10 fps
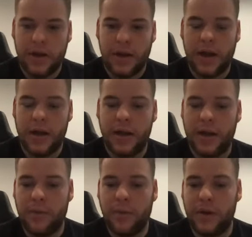And
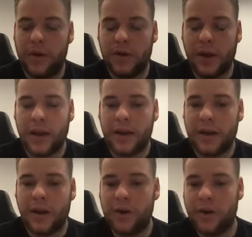when you go to like
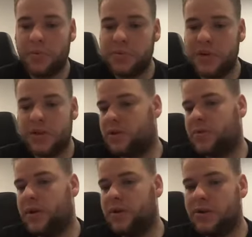other competitions, I
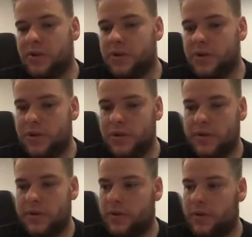try to just
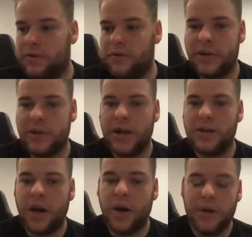
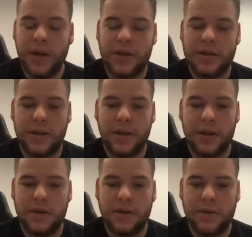visualize how it is
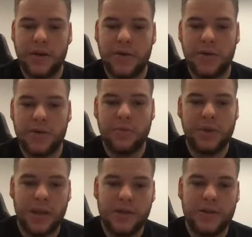and try to shoot some
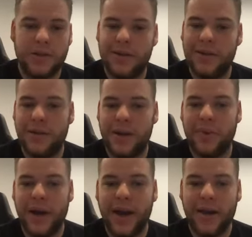tents in
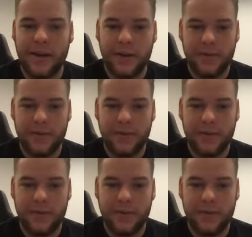my head.